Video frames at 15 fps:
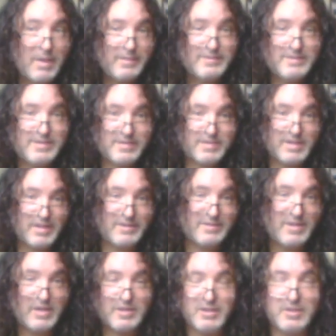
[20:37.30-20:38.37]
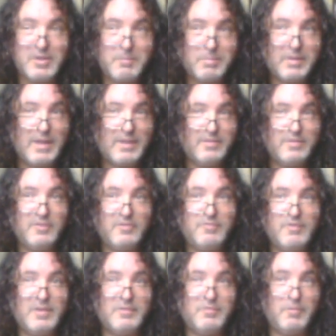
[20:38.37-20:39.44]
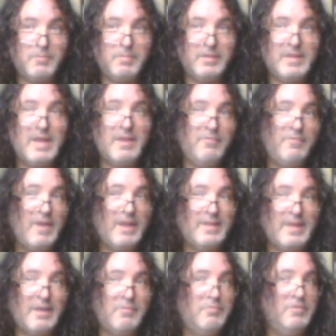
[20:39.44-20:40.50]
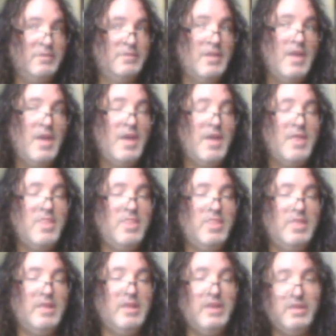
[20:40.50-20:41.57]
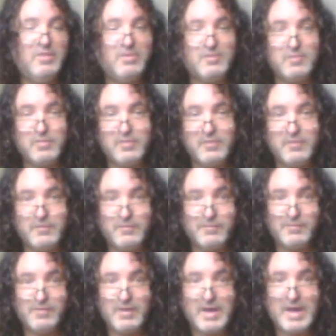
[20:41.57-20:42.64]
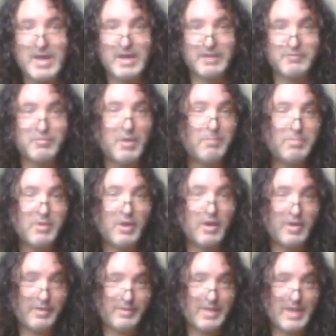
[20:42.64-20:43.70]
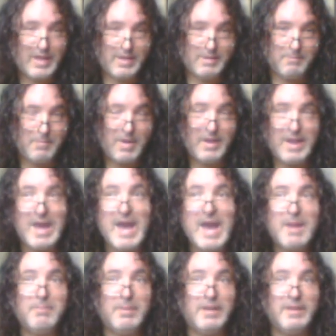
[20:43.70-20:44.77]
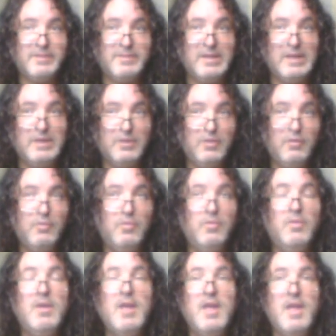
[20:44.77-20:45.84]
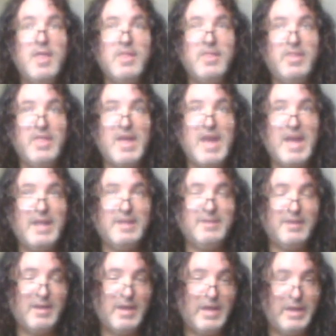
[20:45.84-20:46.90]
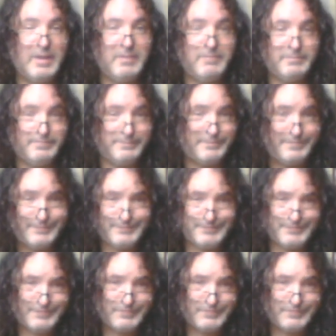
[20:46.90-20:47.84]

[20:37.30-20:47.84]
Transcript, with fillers: Mudd's just going to start to loop again, so his friends won't be dead. And in fact, that was the sort of uh, trump card that Mudd had because he knew that um,